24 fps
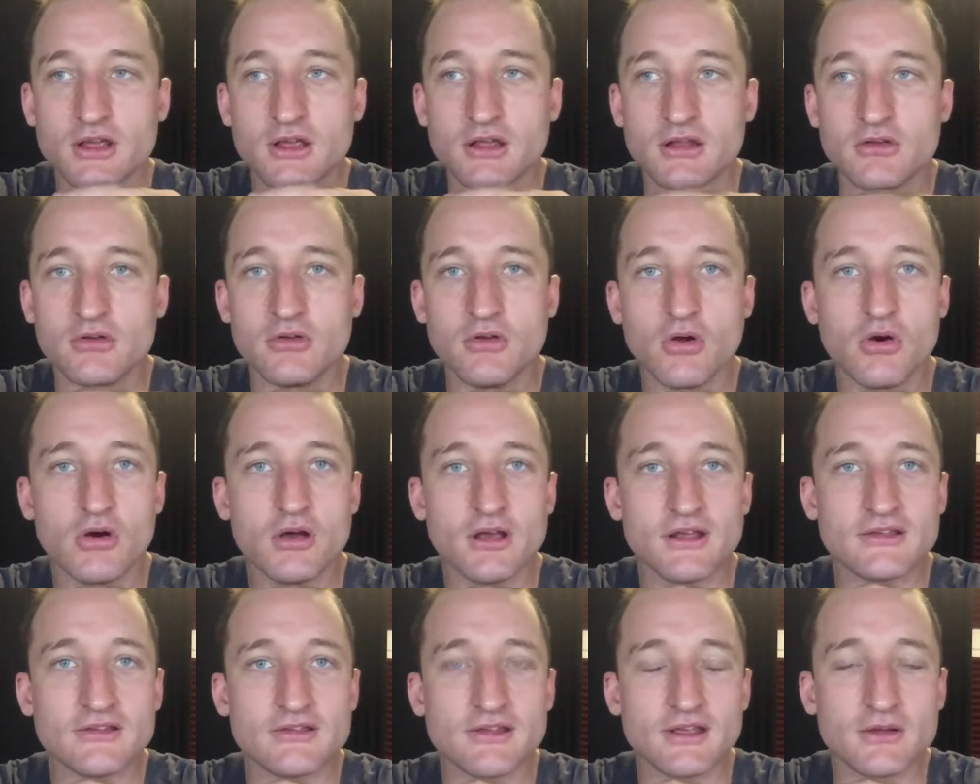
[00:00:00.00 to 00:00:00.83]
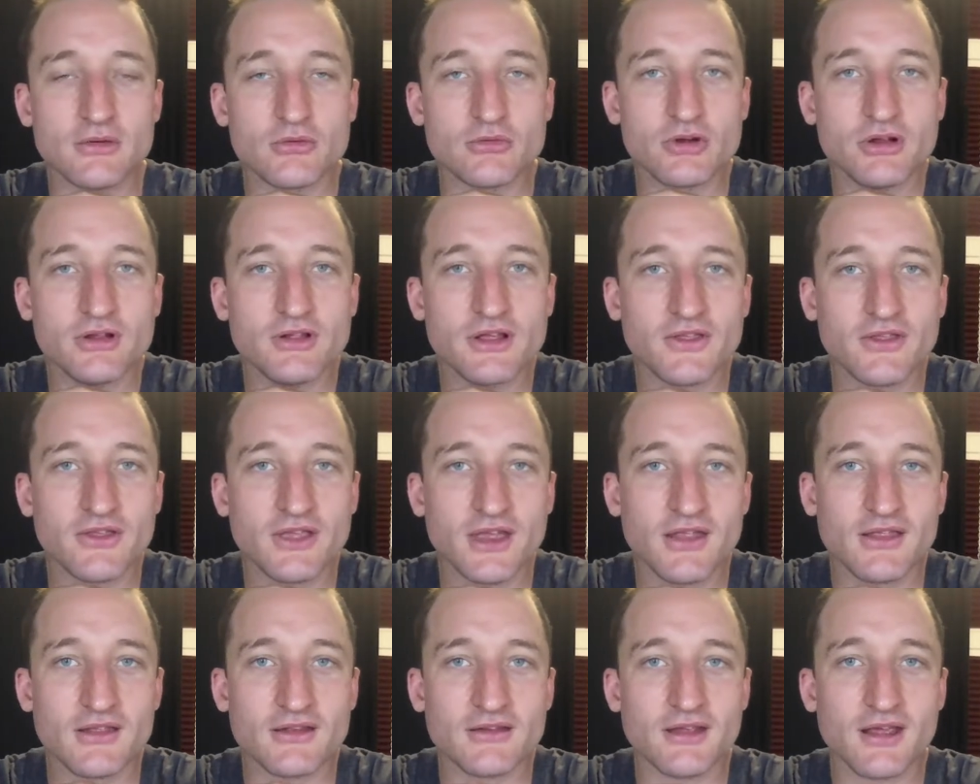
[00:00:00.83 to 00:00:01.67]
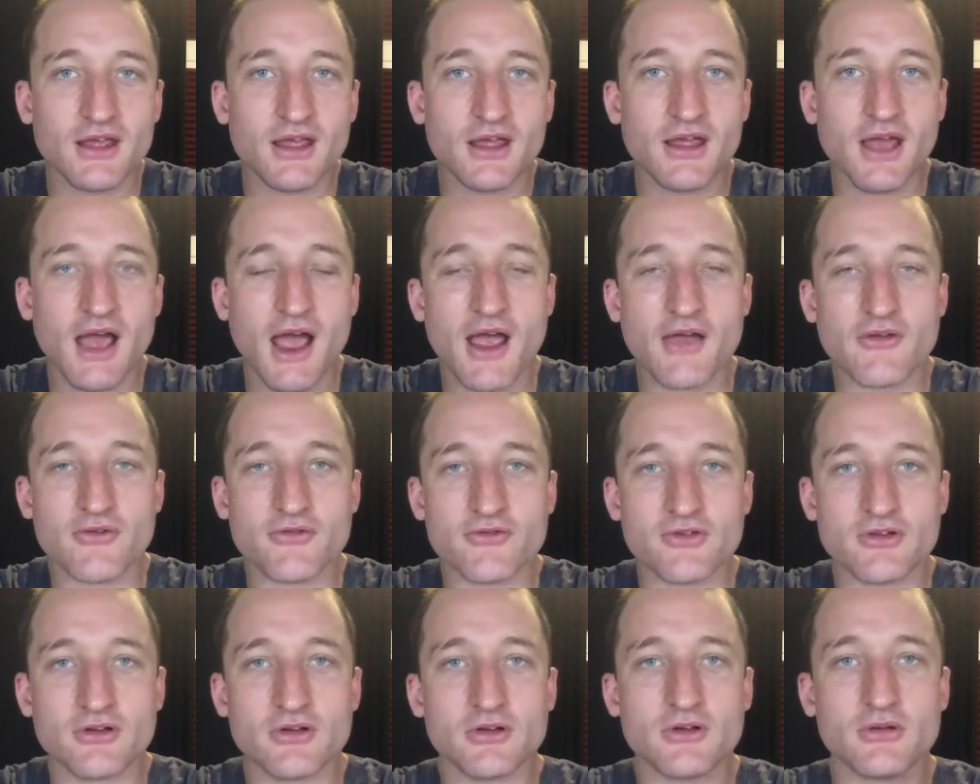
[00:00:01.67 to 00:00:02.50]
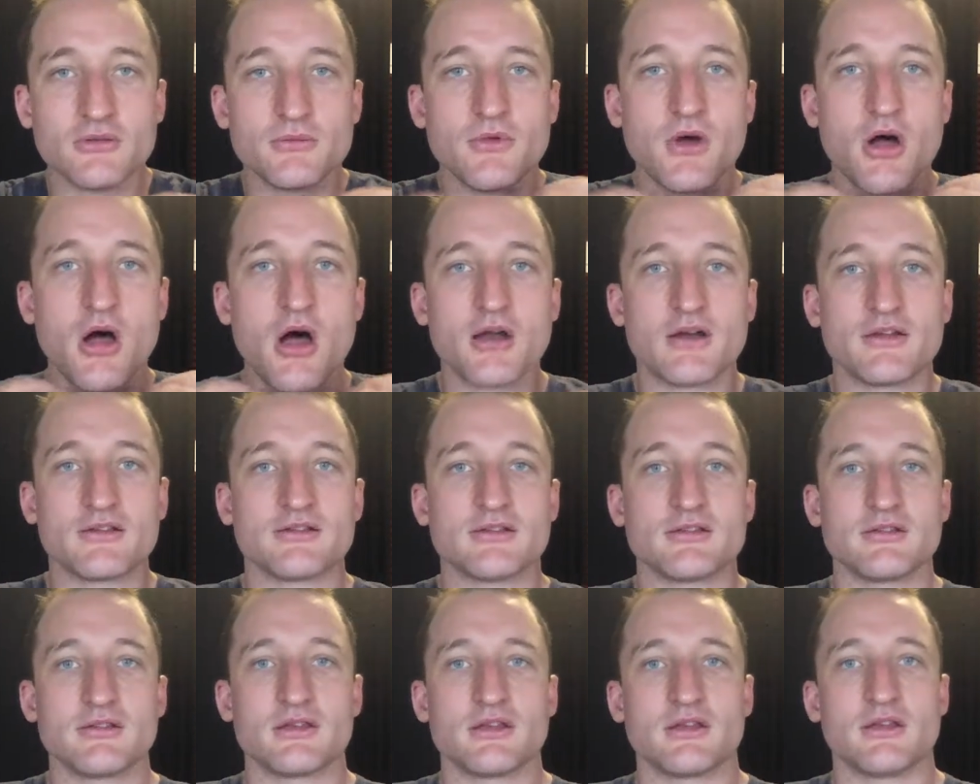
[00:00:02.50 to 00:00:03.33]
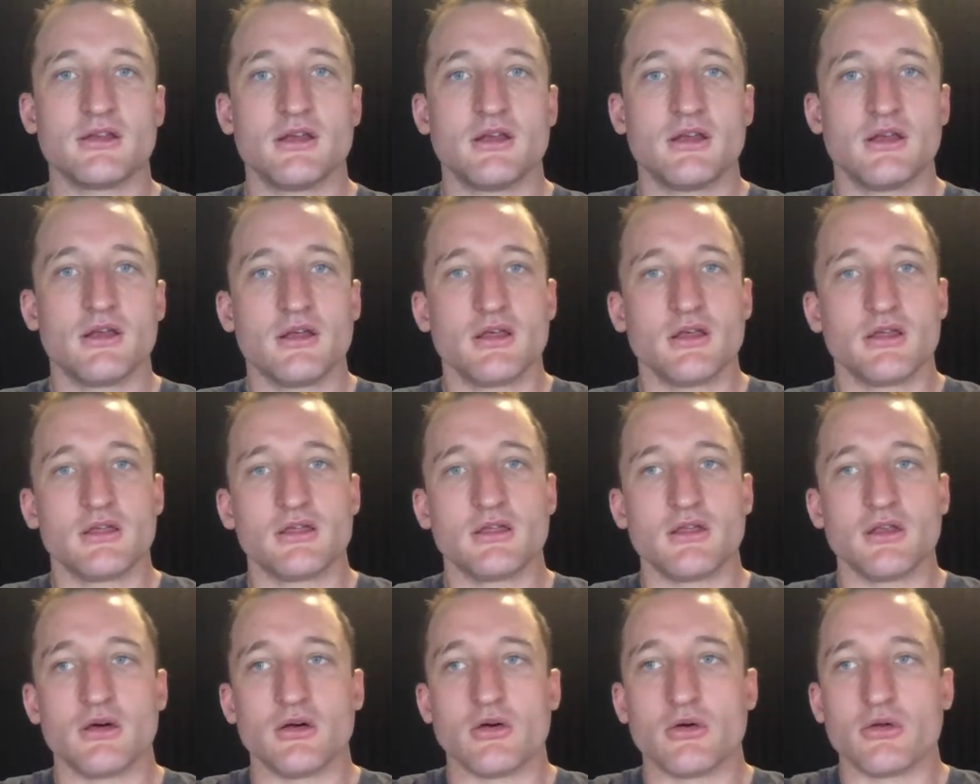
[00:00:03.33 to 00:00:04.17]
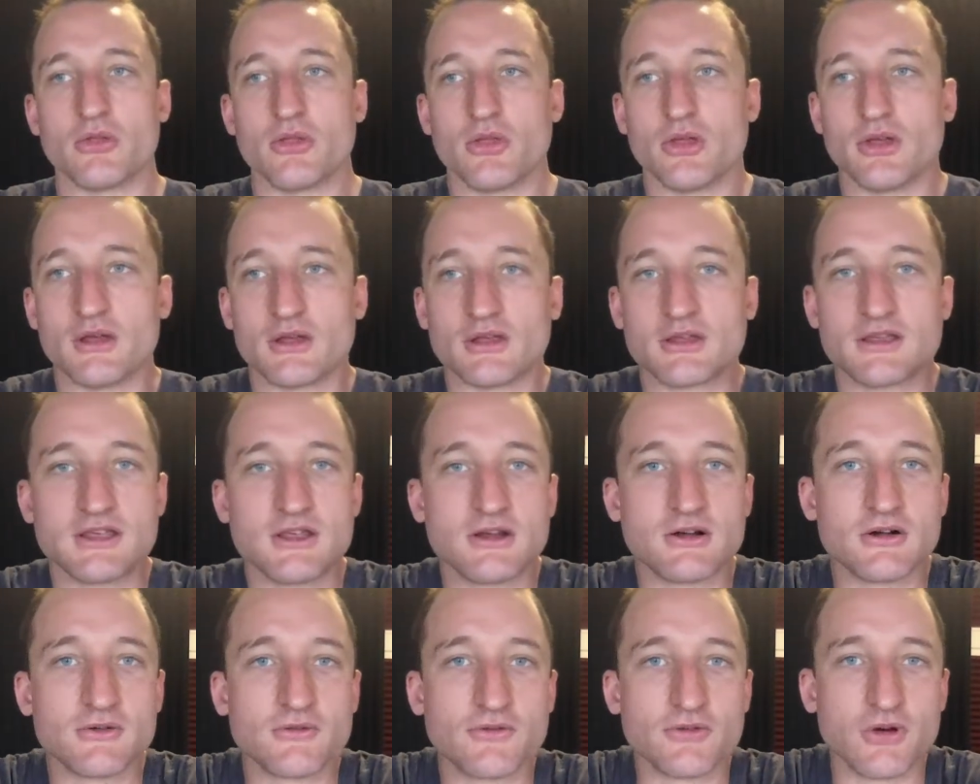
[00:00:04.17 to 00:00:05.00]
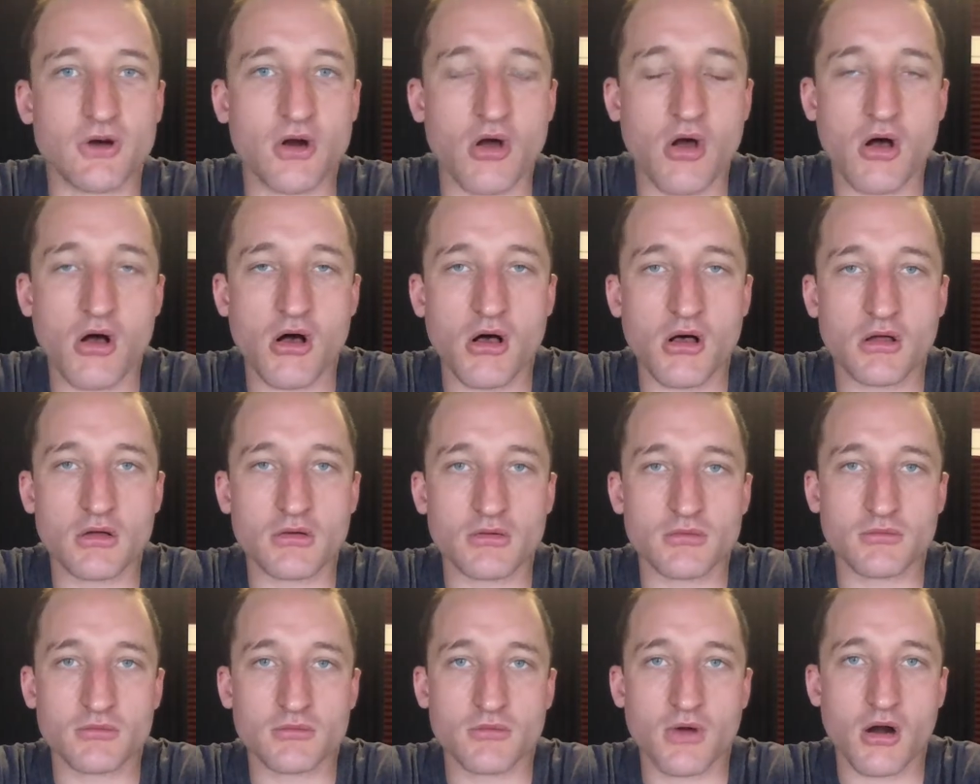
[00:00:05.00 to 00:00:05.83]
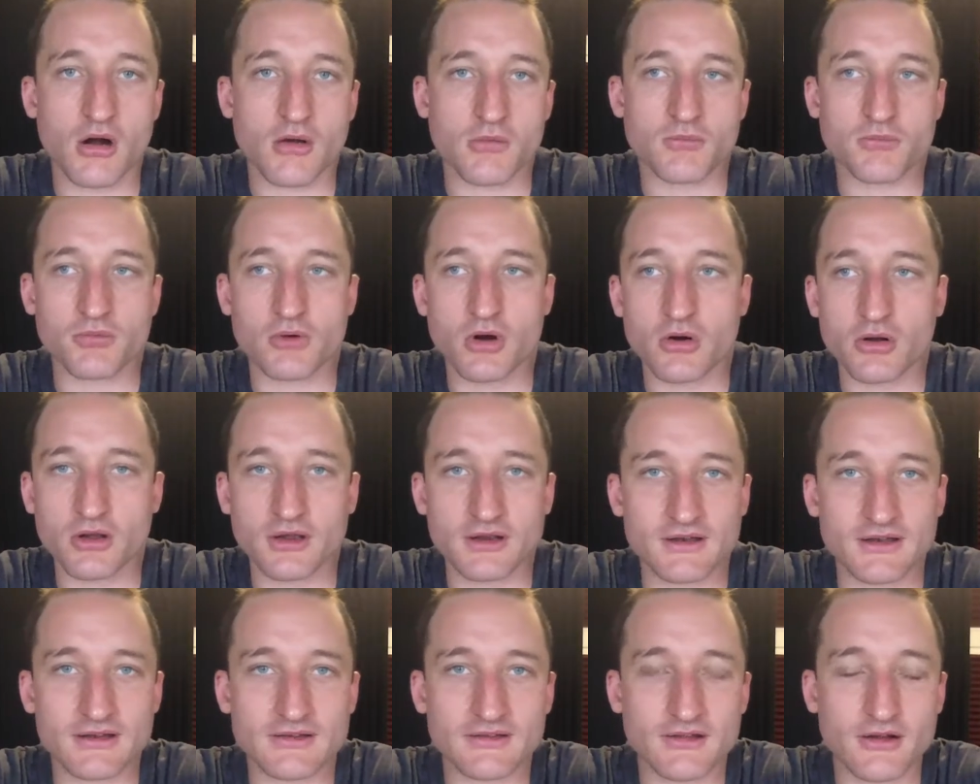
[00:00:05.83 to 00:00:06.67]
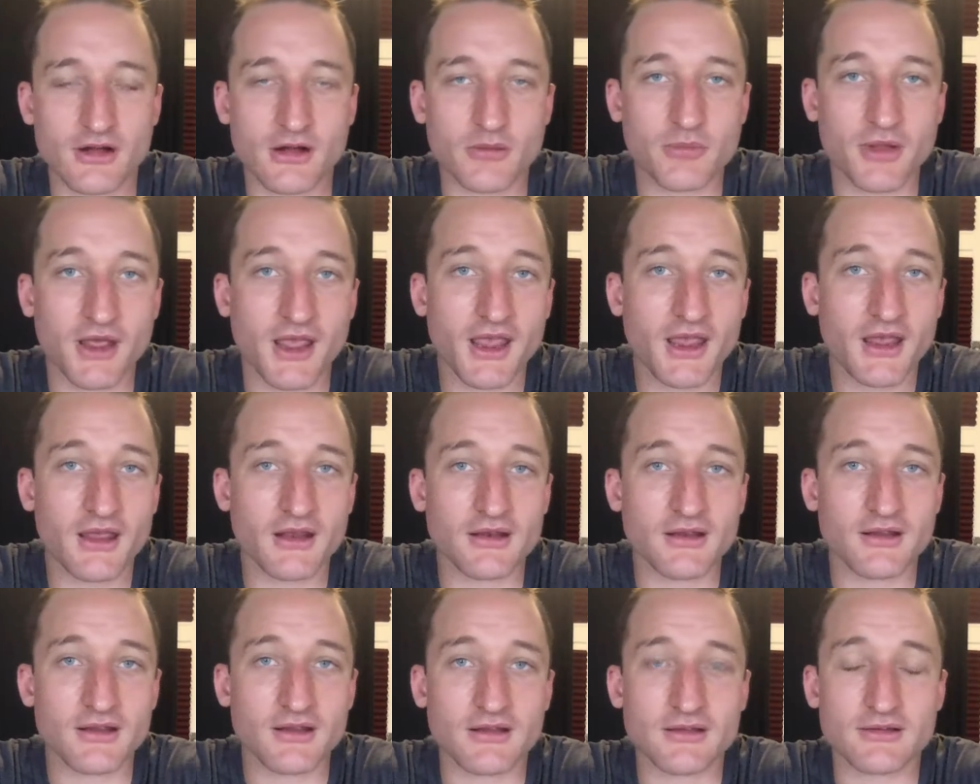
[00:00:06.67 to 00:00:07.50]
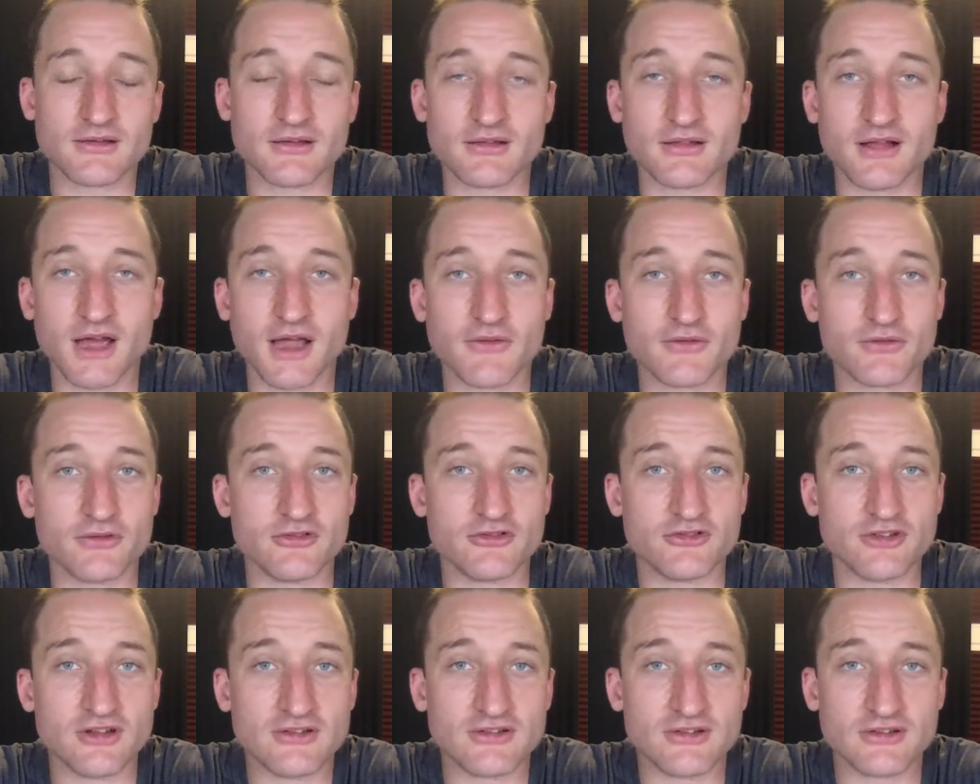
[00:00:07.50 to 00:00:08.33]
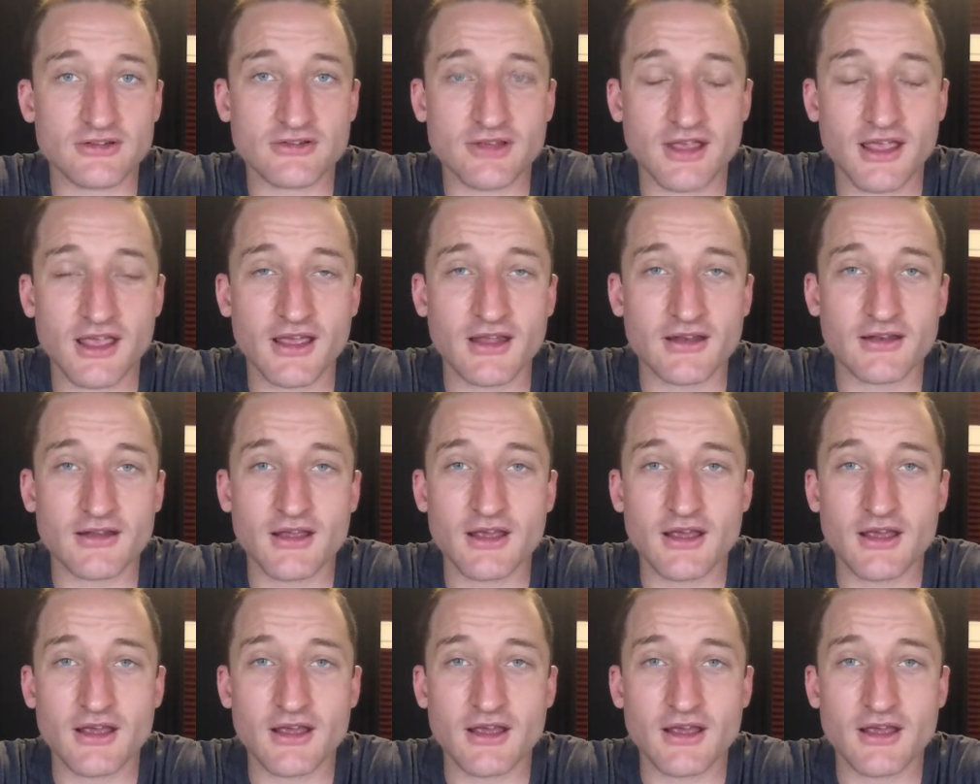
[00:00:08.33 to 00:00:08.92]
noise. And really at the end of the day, I feel honestly, you know, the cure for all our brokenness and our pain is a life with Jesus, and